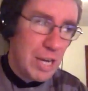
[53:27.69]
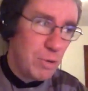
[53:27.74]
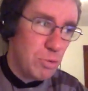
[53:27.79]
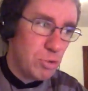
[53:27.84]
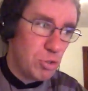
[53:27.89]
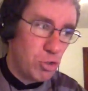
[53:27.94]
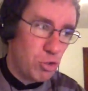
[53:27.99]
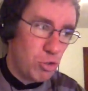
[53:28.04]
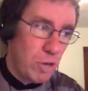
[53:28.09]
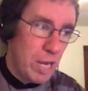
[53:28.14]

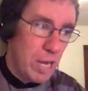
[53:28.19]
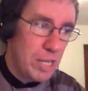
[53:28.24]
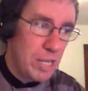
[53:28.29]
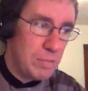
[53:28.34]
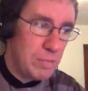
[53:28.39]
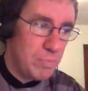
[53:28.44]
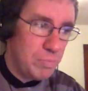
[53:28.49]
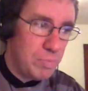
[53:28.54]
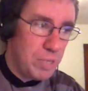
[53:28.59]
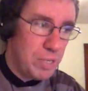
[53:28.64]
was great,
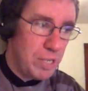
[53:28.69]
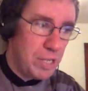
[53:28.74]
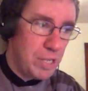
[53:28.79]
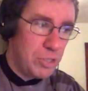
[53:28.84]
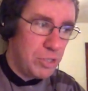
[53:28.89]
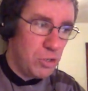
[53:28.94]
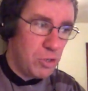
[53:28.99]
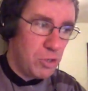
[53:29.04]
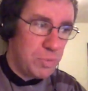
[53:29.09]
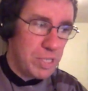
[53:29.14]
but
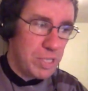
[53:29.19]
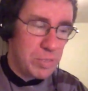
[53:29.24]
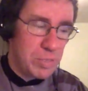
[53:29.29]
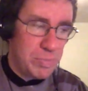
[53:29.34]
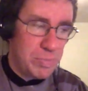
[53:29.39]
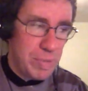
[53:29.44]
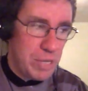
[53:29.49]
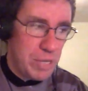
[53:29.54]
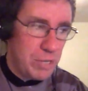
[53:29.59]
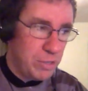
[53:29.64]
Adobe is
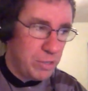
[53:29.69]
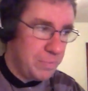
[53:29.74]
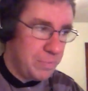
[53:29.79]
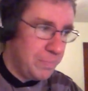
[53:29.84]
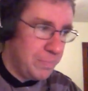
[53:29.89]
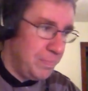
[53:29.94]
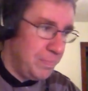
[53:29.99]
better.